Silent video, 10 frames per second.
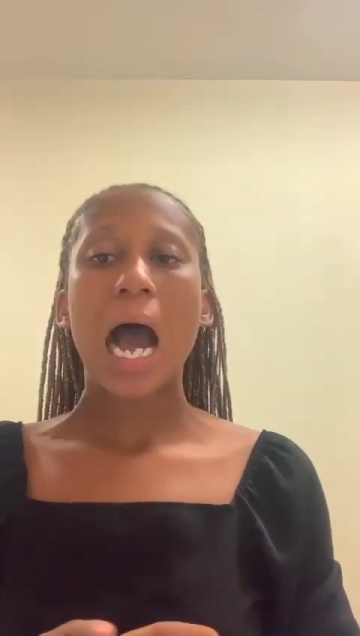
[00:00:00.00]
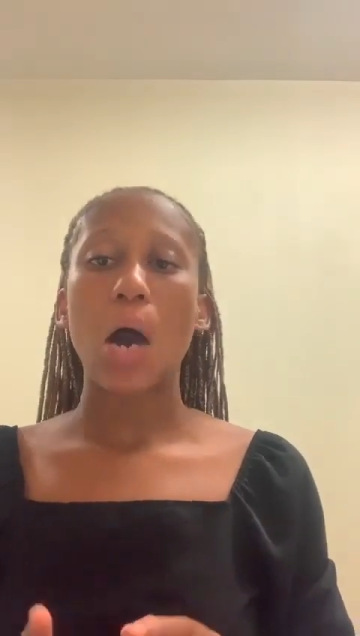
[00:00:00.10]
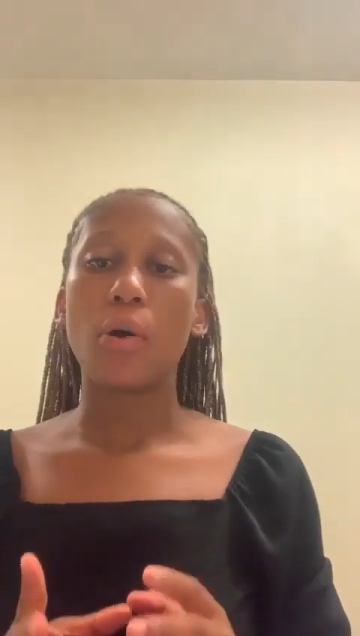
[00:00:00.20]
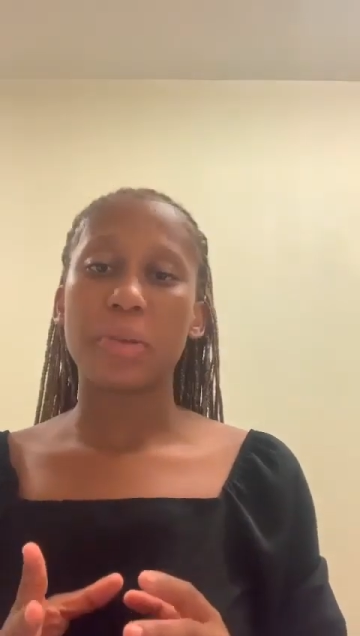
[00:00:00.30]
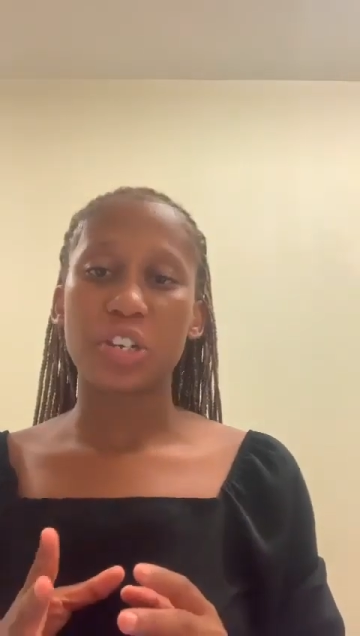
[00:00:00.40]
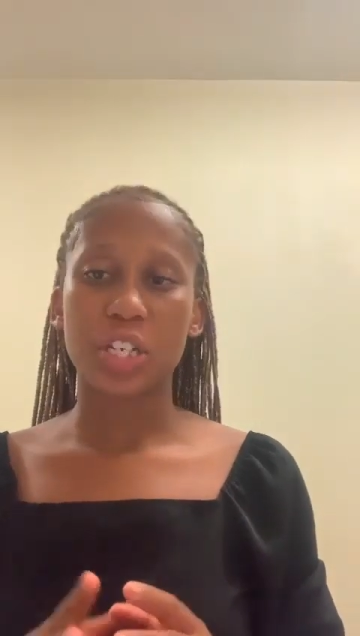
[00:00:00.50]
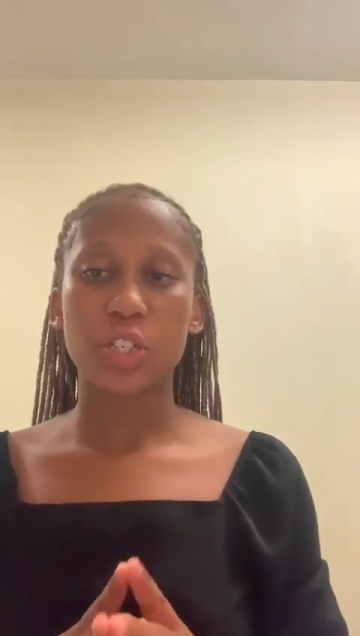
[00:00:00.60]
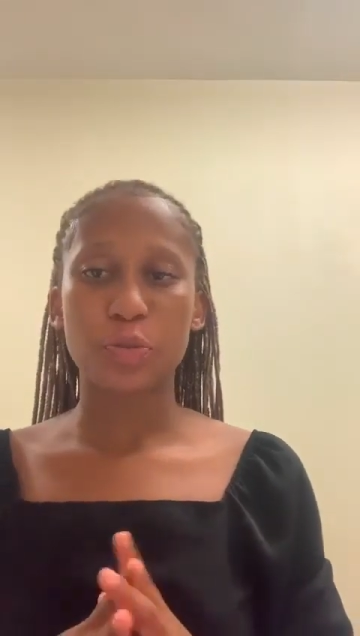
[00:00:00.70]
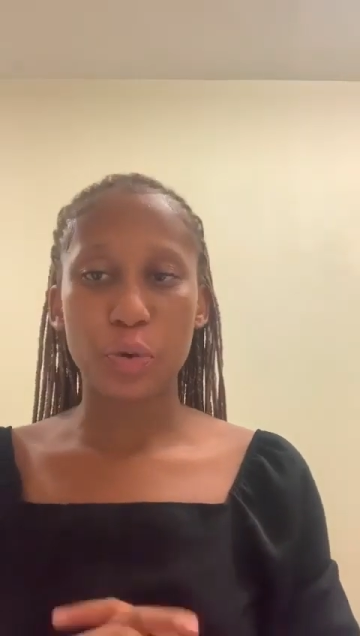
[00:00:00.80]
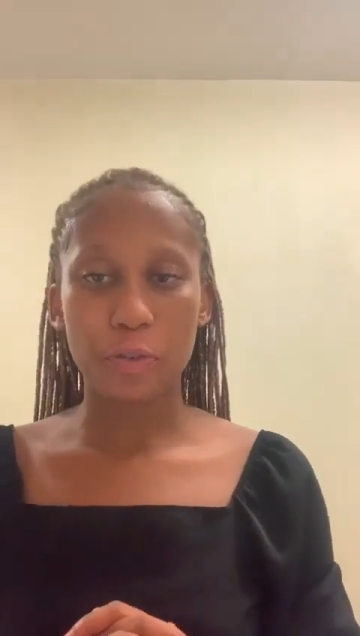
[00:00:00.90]
Our mission
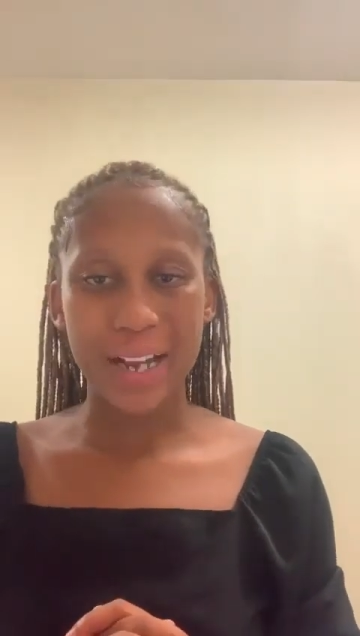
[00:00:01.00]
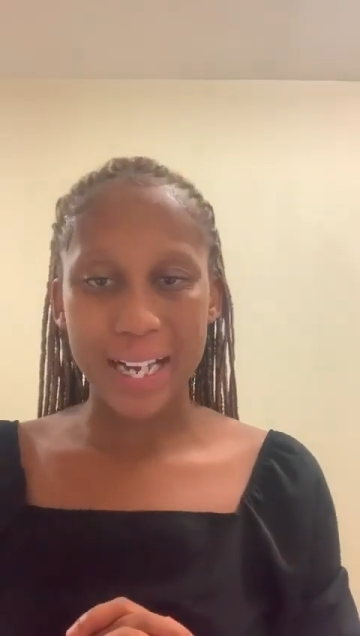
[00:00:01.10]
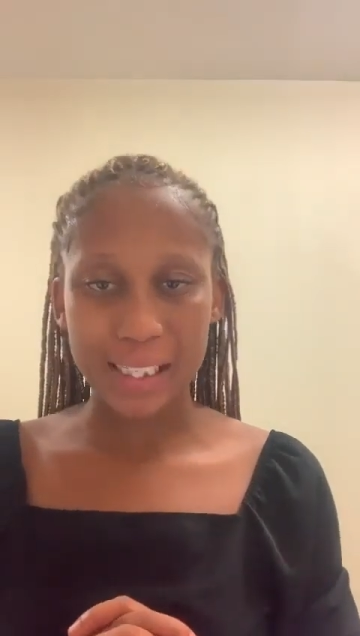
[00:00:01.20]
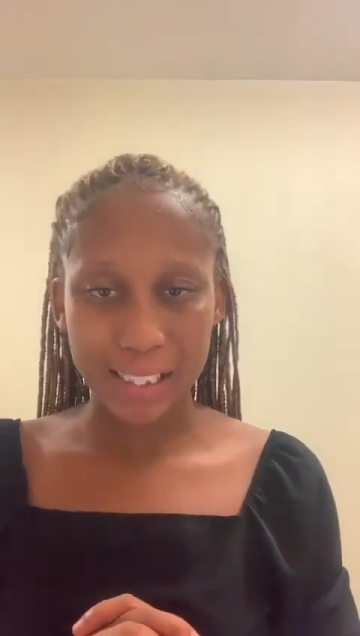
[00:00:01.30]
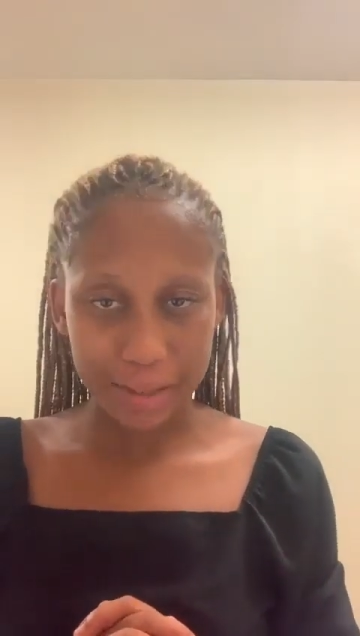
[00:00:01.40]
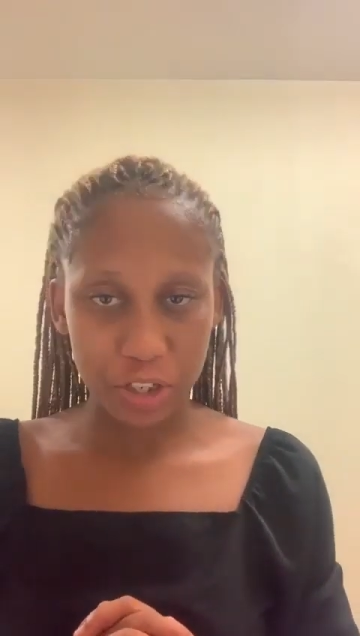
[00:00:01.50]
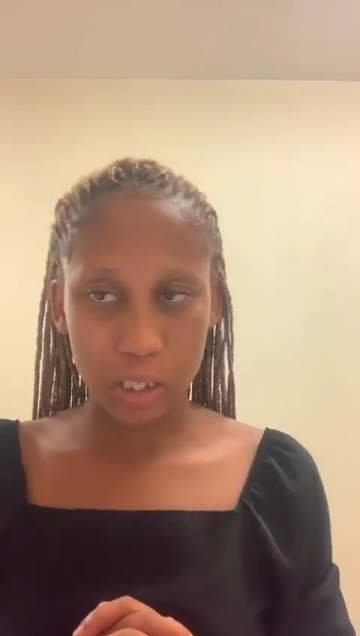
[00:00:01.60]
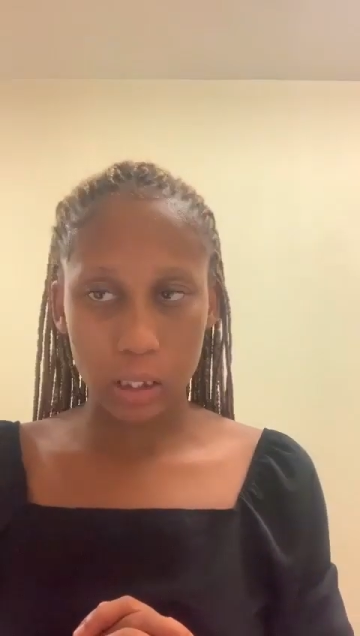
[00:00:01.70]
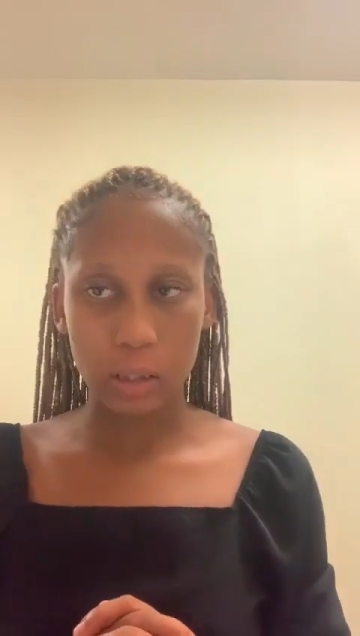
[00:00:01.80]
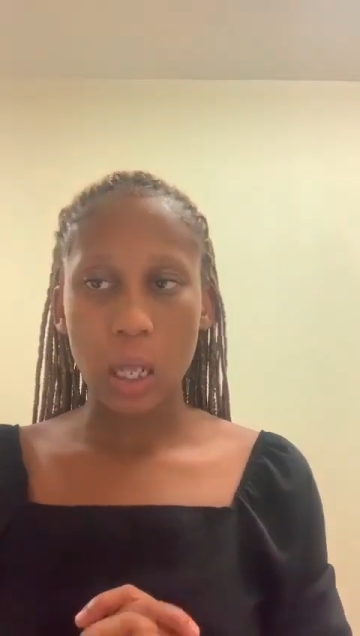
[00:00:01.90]
is to provide
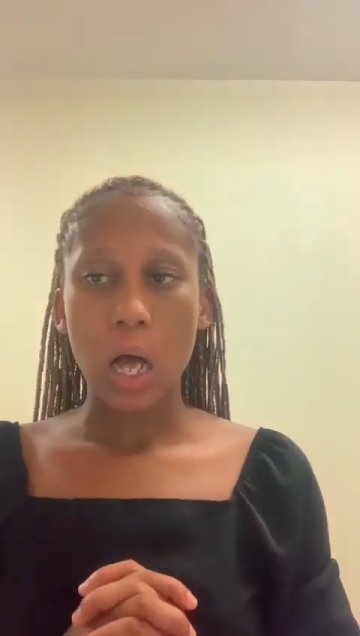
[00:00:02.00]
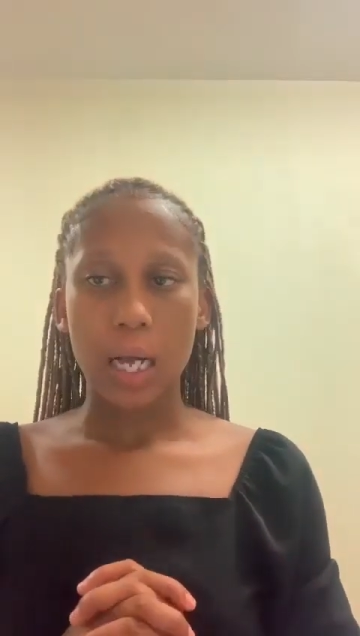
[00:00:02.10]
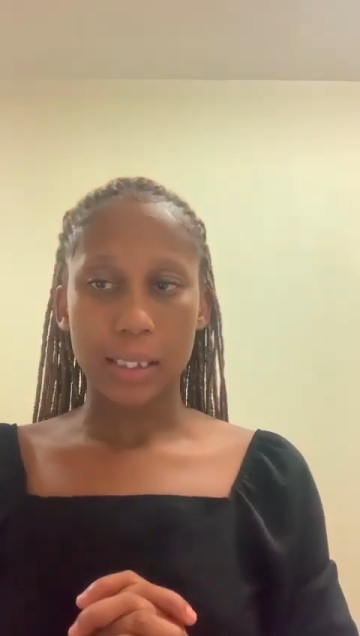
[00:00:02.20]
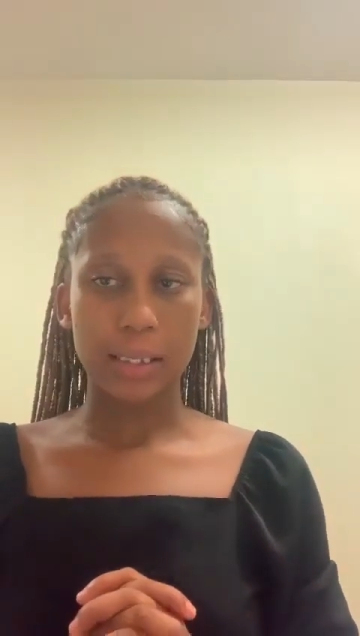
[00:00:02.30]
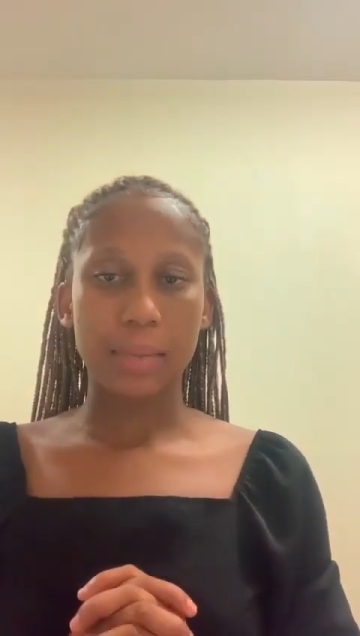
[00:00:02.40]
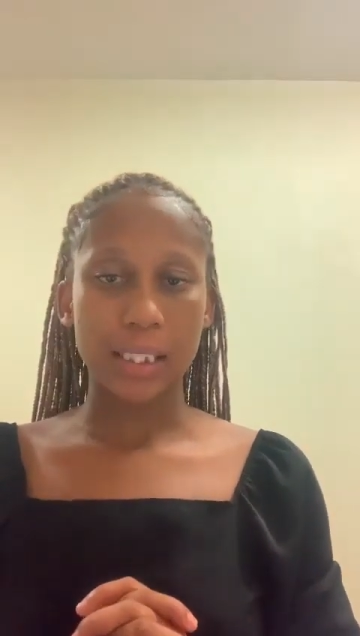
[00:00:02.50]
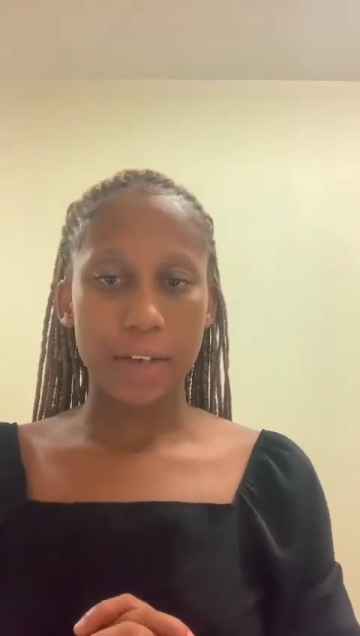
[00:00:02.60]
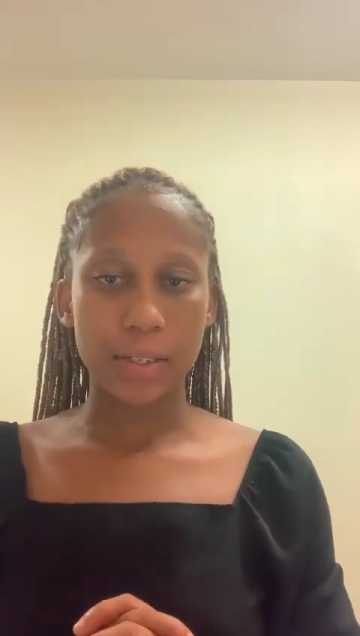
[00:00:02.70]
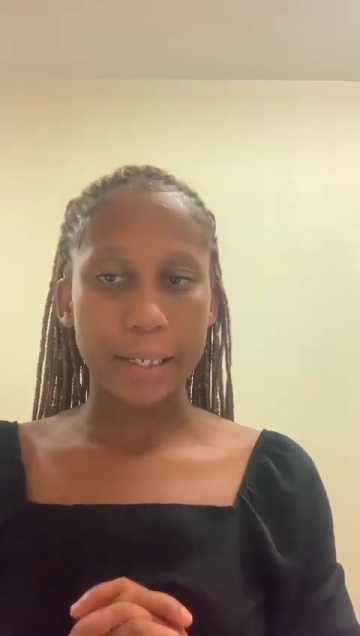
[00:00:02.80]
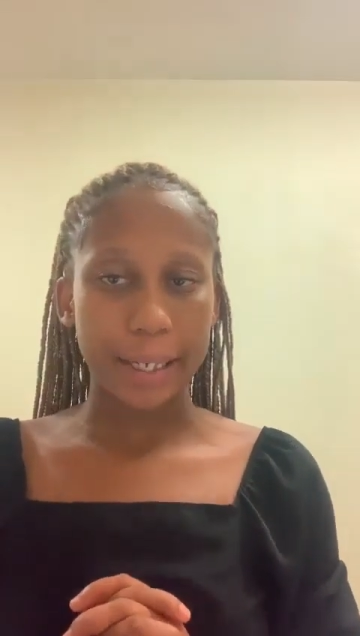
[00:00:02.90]
exceptional customer
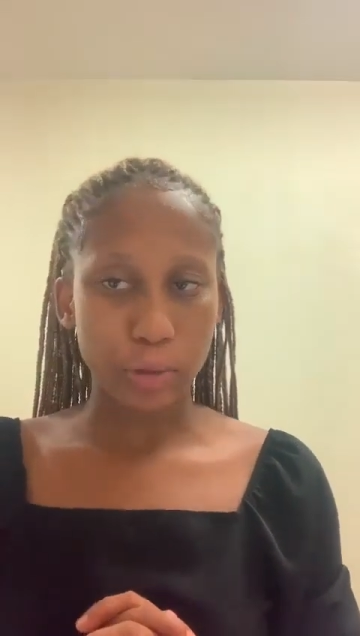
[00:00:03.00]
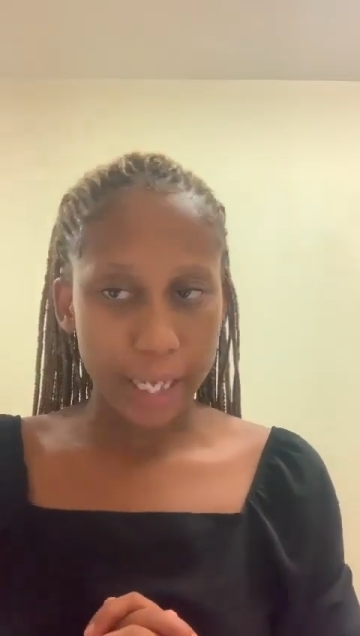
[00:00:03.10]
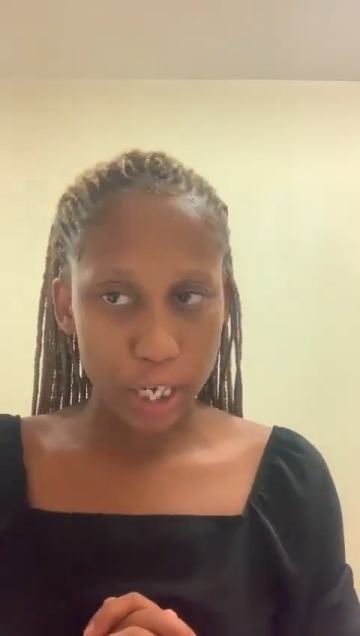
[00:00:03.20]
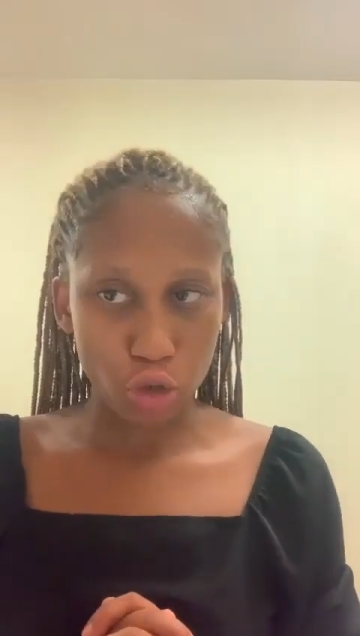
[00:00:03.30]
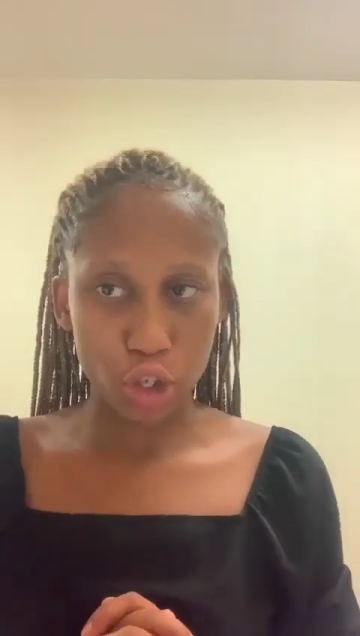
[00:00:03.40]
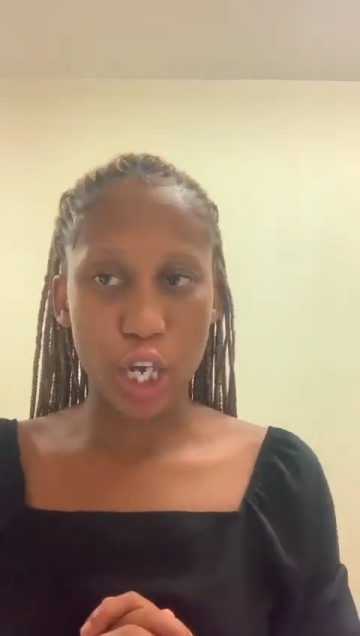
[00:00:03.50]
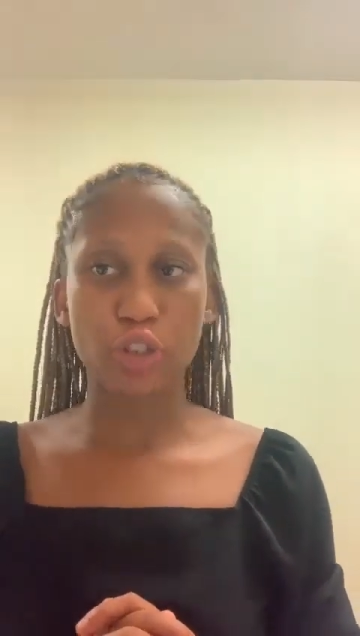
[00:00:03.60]
service and education,